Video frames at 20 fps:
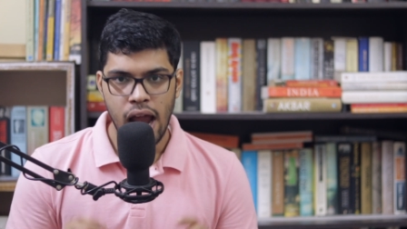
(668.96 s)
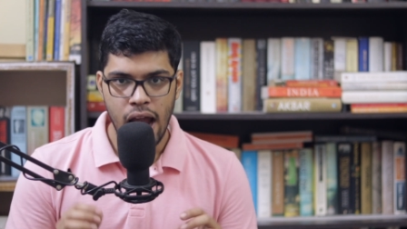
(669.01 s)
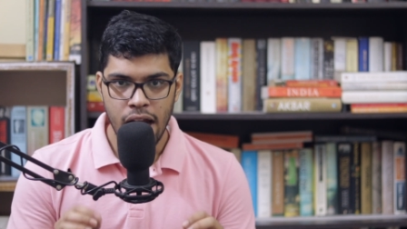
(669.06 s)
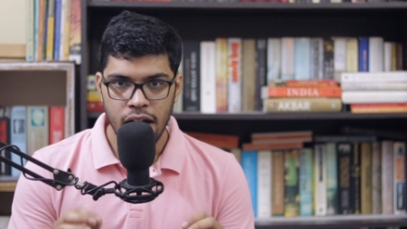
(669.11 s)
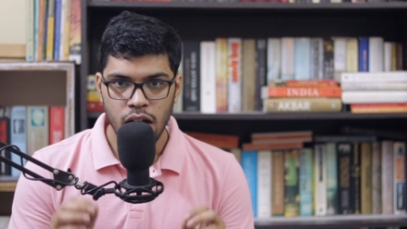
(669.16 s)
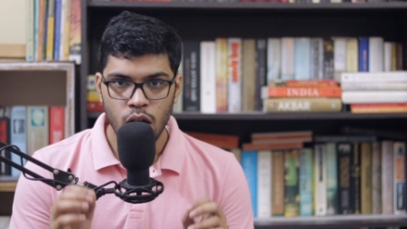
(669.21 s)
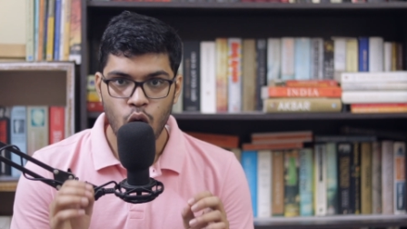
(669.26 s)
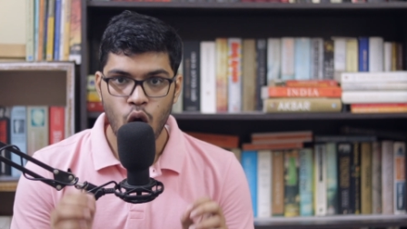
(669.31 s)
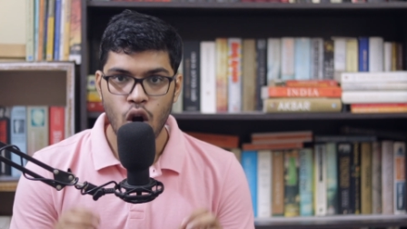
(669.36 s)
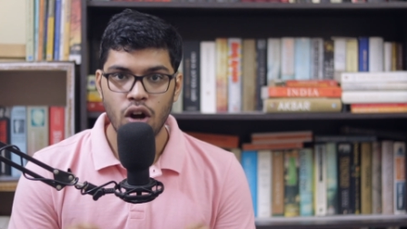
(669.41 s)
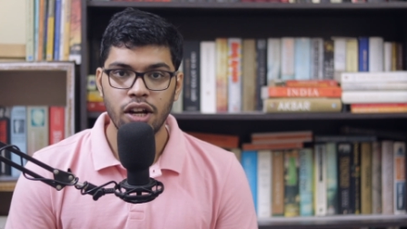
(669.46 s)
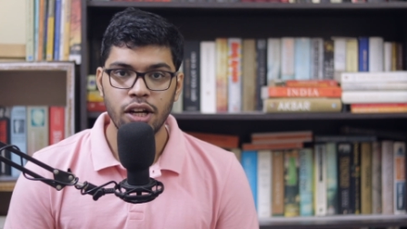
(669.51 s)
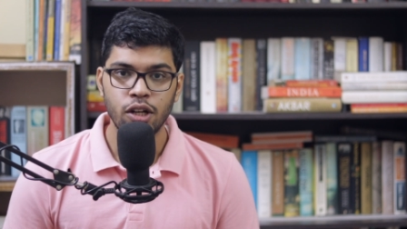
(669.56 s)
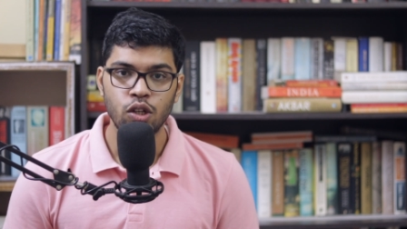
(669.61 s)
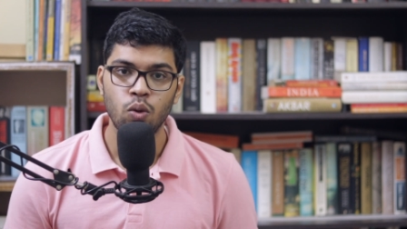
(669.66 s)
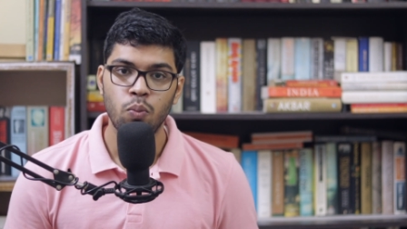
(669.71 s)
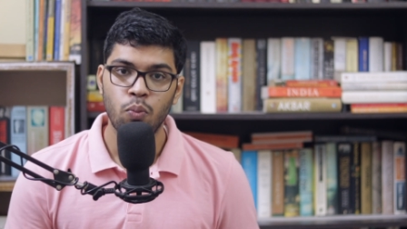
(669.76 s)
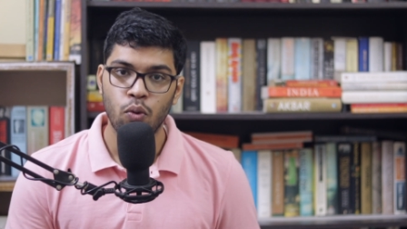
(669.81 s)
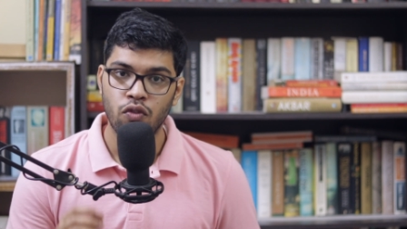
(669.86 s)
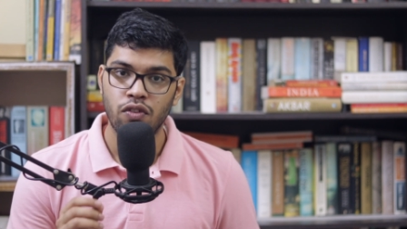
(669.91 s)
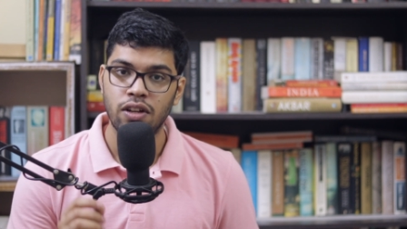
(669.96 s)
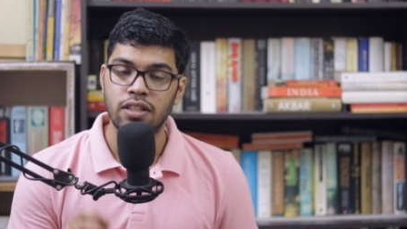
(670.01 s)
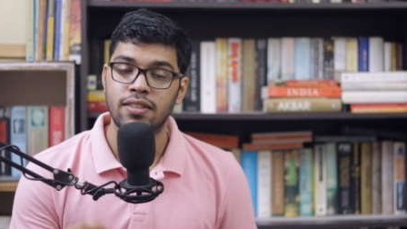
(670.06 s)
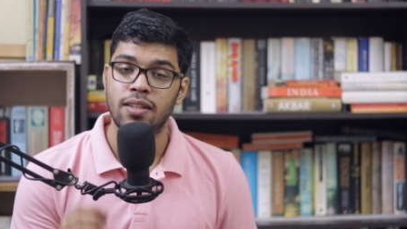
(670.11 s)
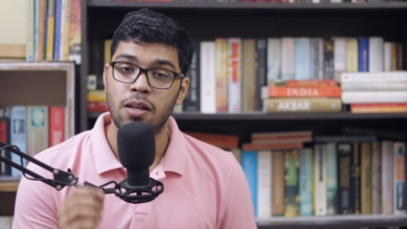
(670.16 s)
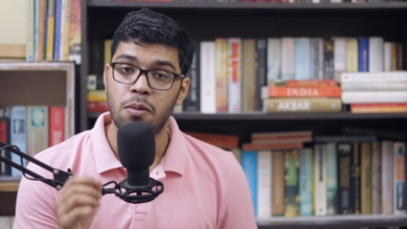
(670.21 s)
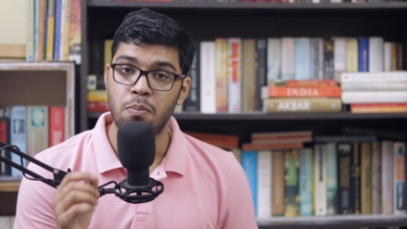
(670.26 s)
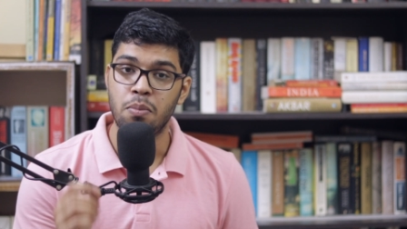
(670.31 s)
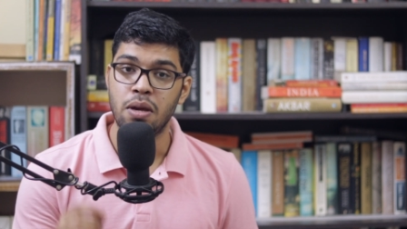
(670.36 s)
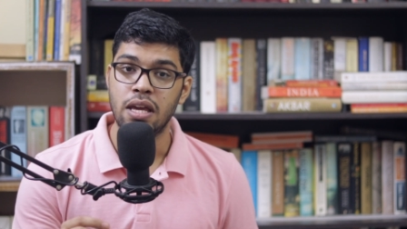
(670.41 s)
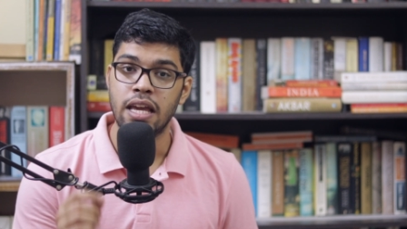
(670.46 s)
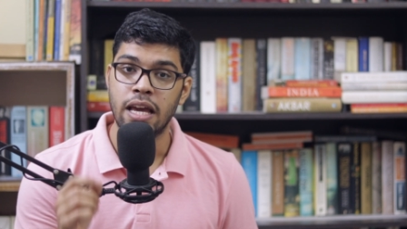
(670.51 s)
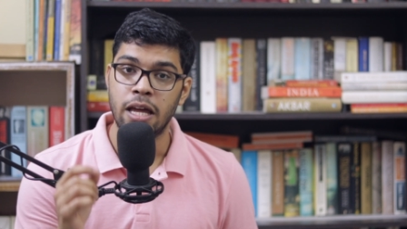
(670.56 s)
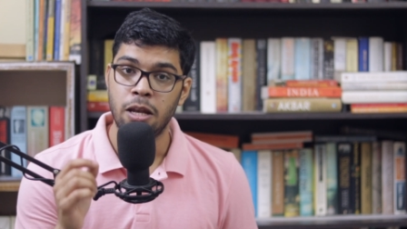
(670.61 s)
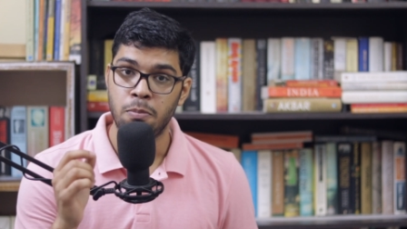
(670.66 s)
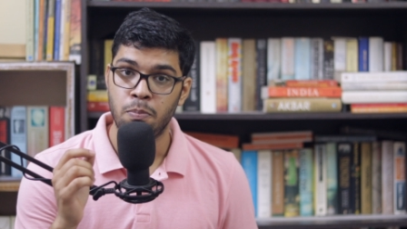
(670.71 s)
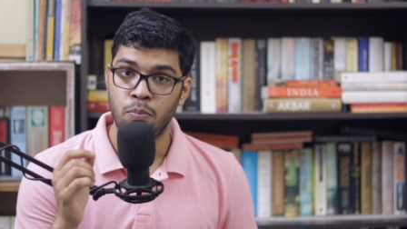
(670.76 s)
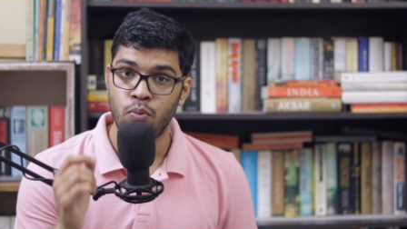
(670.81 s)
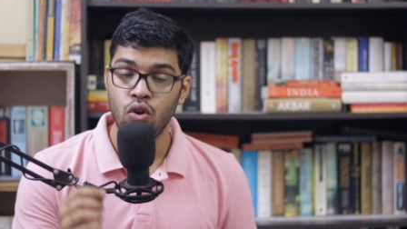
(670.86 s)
And according to Professor B. N.